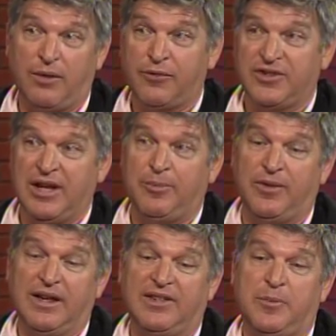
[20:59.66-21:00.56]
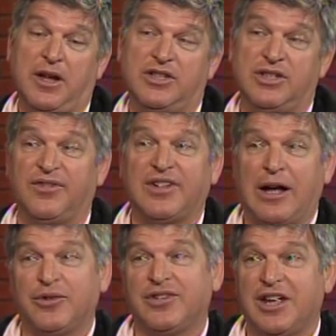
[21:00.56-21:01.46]
For example, the expansion of
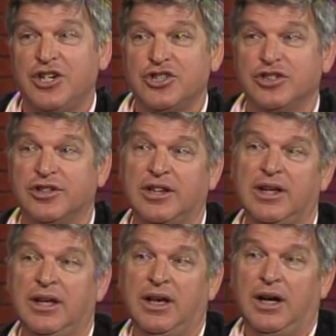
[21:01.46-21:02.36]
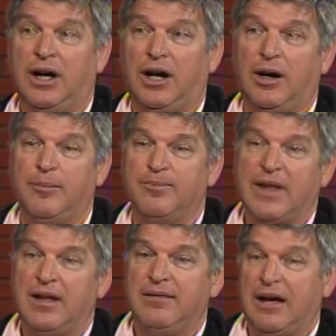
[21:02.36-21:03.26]
South Station.
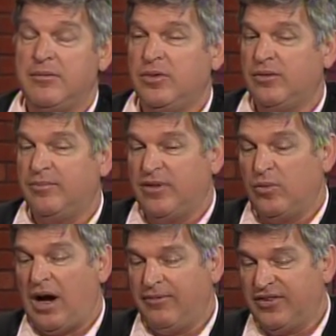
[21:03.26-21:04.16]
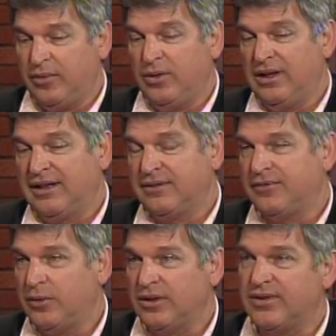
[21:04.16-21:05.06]
Obviously we'd like to
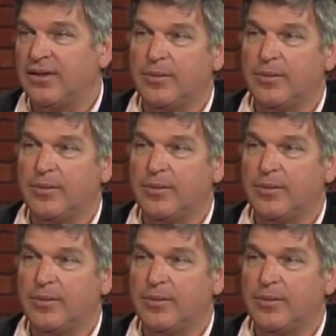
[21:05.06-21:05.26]
focus on the